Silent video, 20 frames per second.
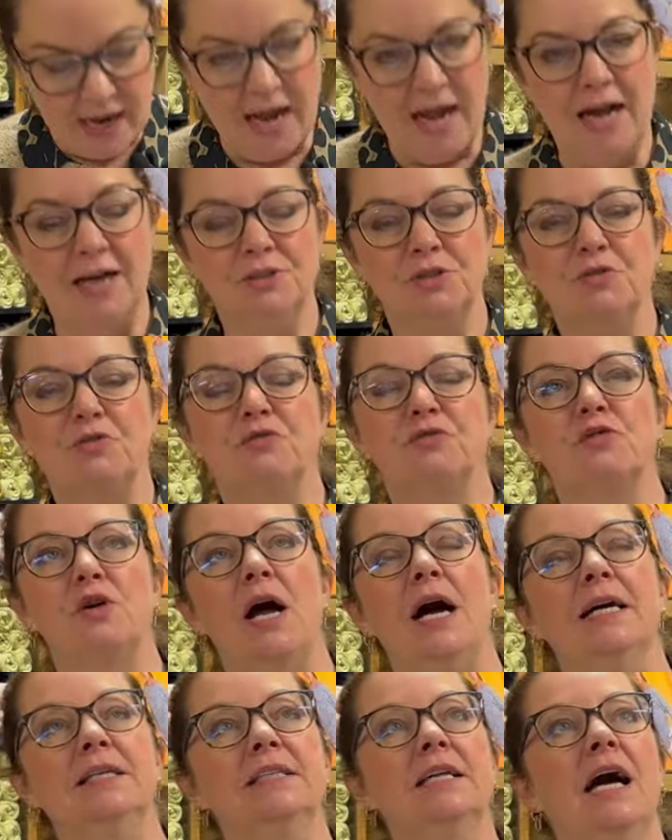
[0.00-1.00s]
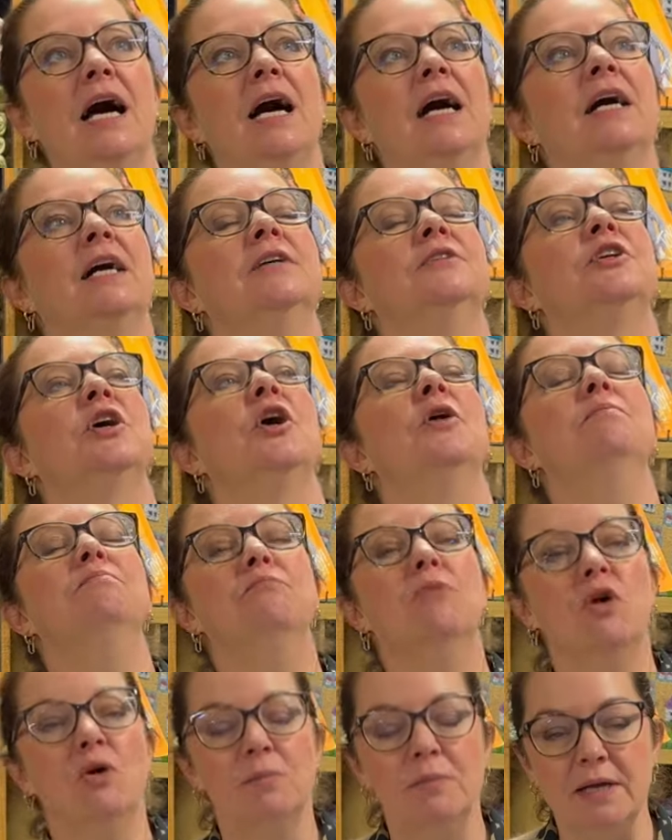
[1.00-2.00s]
And Fran and her
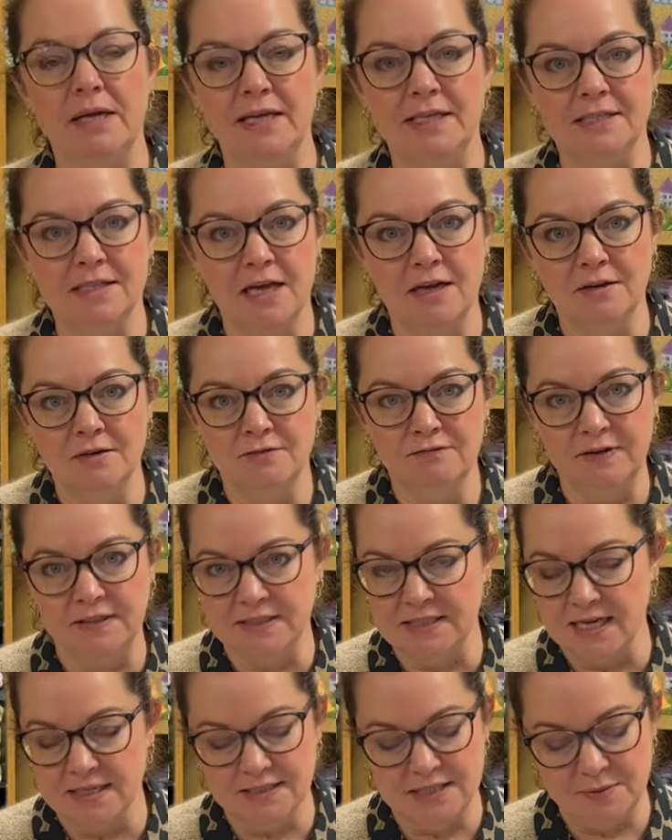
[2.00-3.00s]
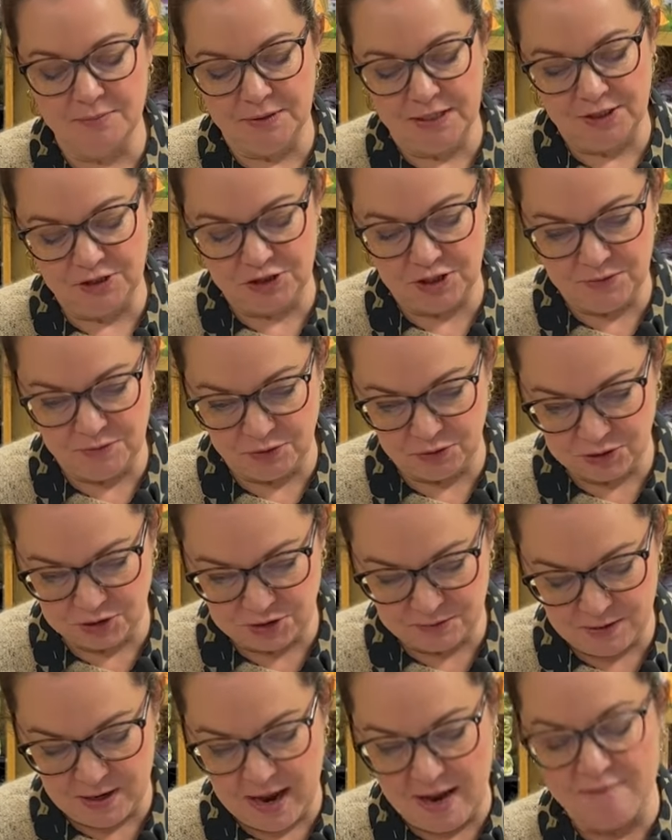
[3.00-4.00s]
mum is a fantastic Black Sheep customer,